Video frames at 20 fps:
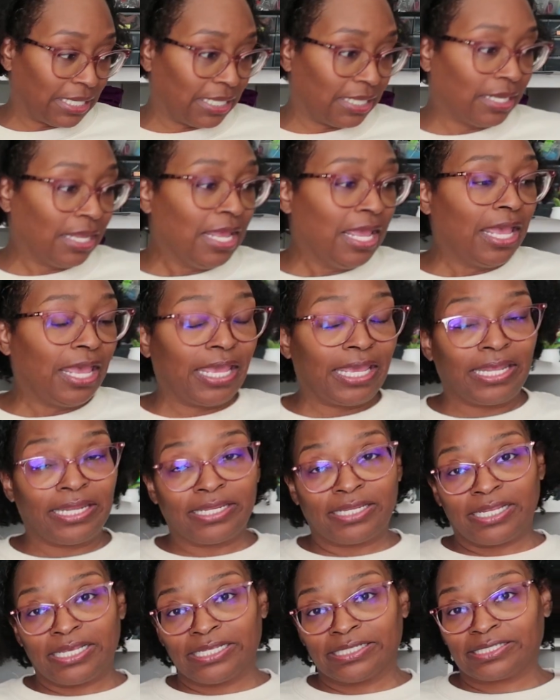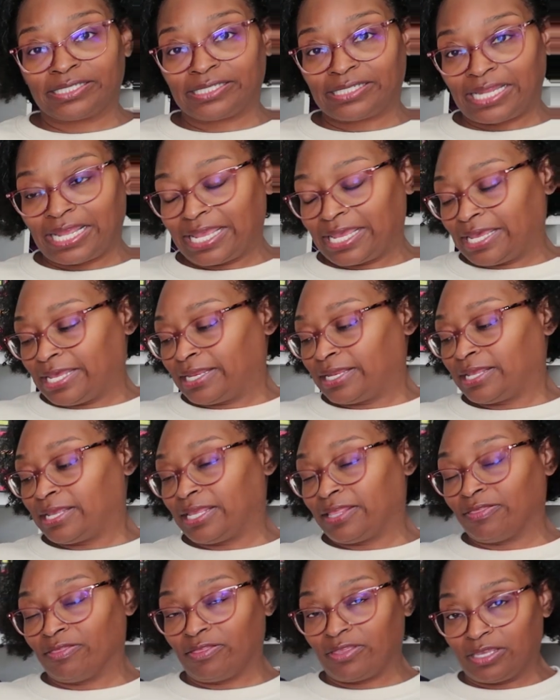it, and instead
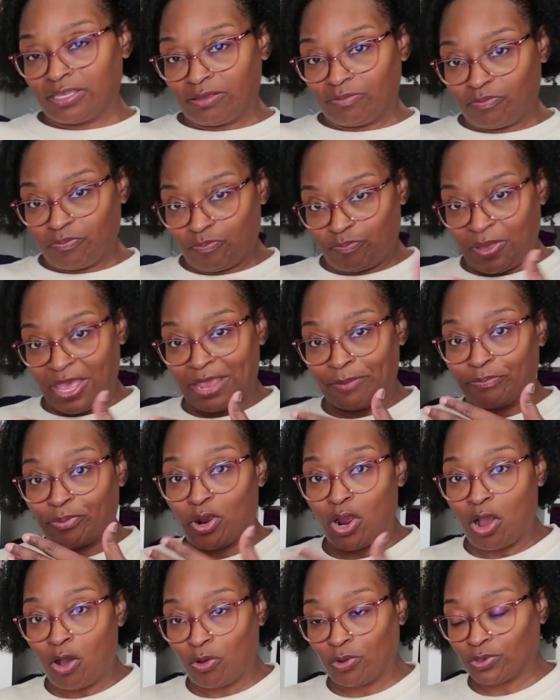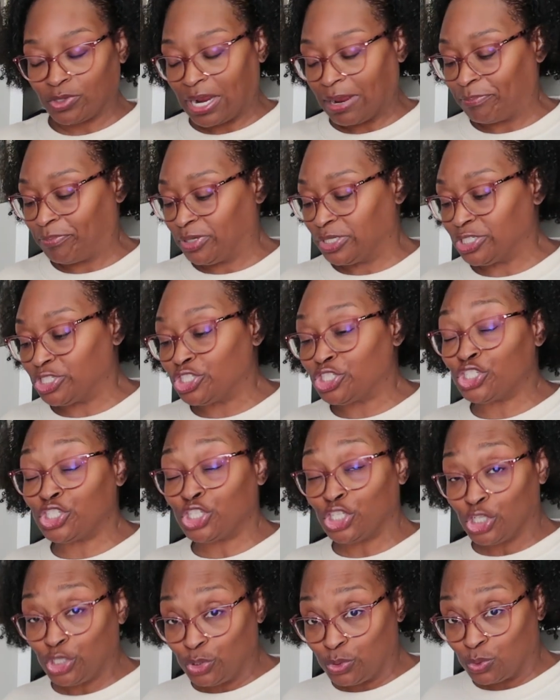in the paper holder, I put
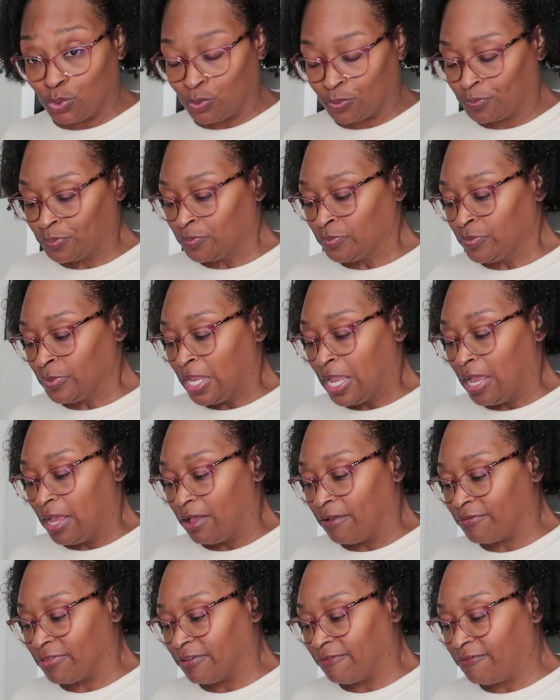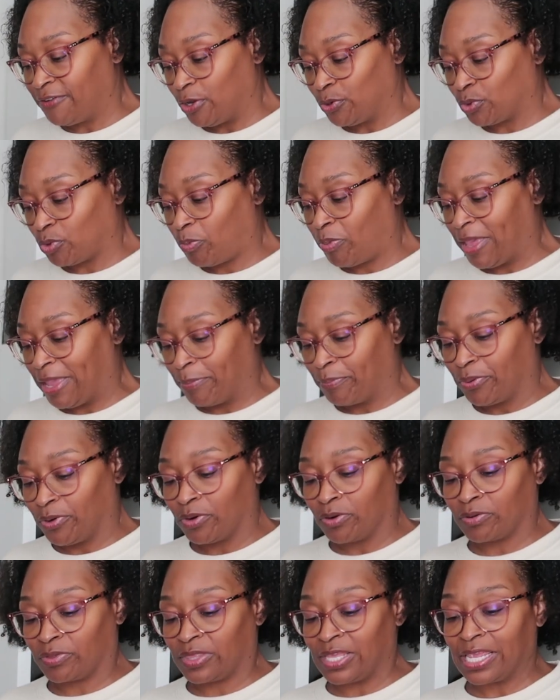2 of the photo
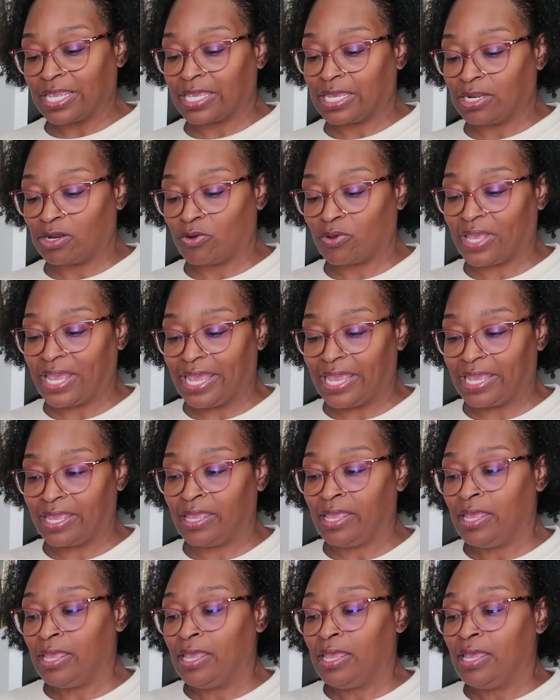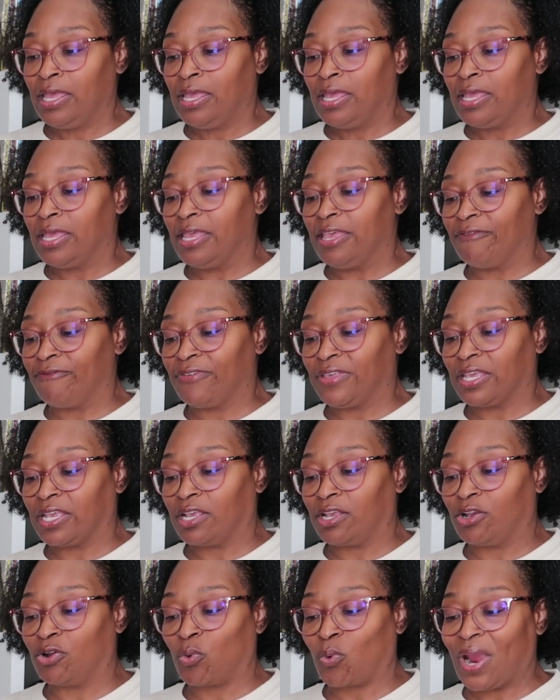paper, thinking, okay, if
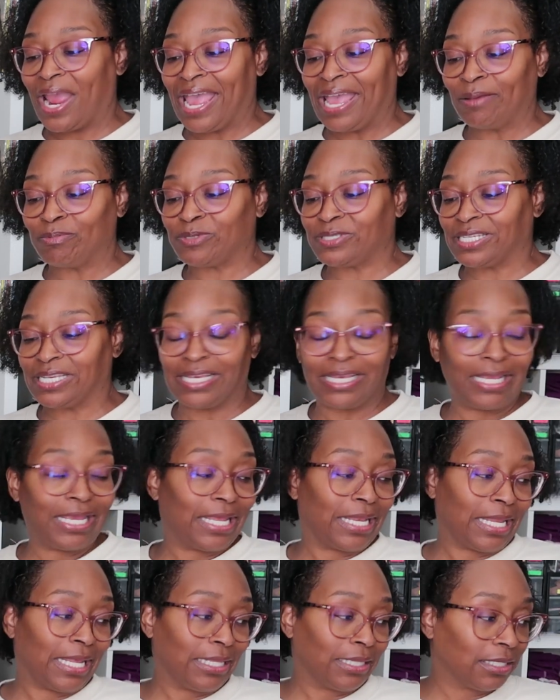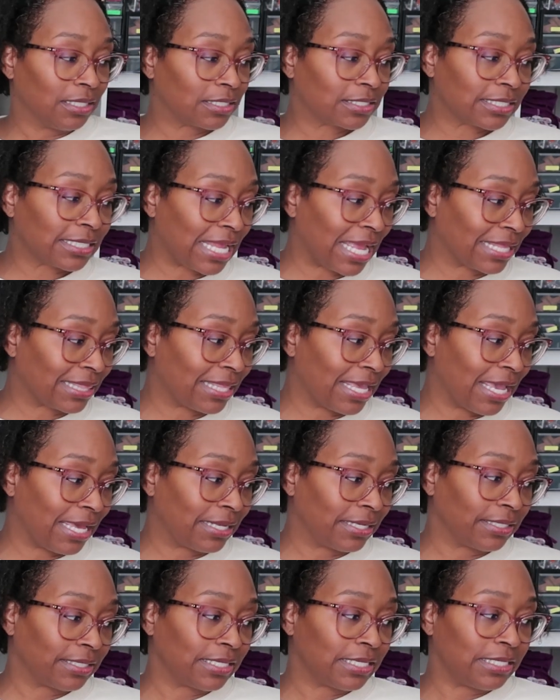it grabs it and it looks like
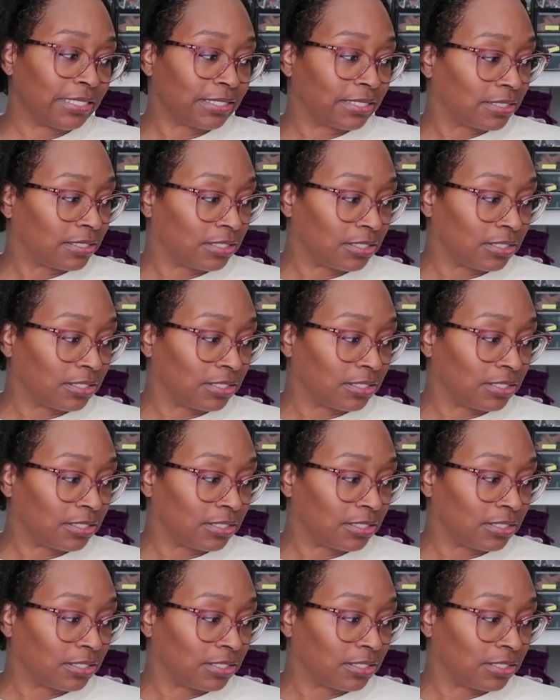that, at least,